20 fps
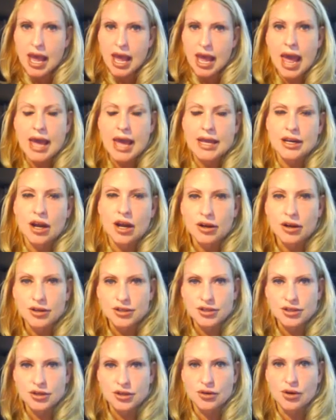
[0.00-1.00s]
and
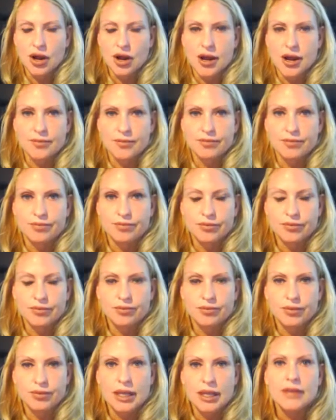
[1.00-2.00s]
also
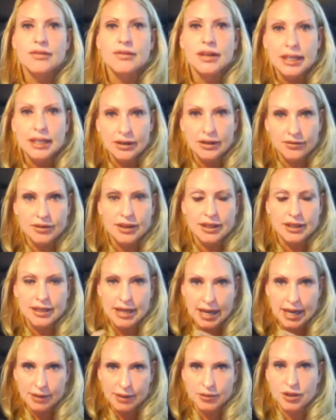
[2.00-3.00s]
even give the
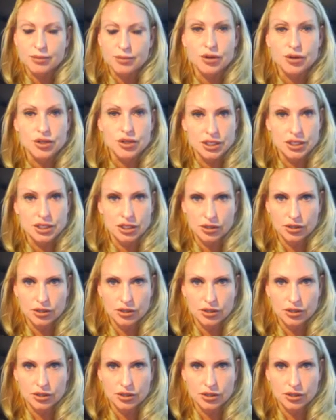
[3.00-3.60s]
name of the person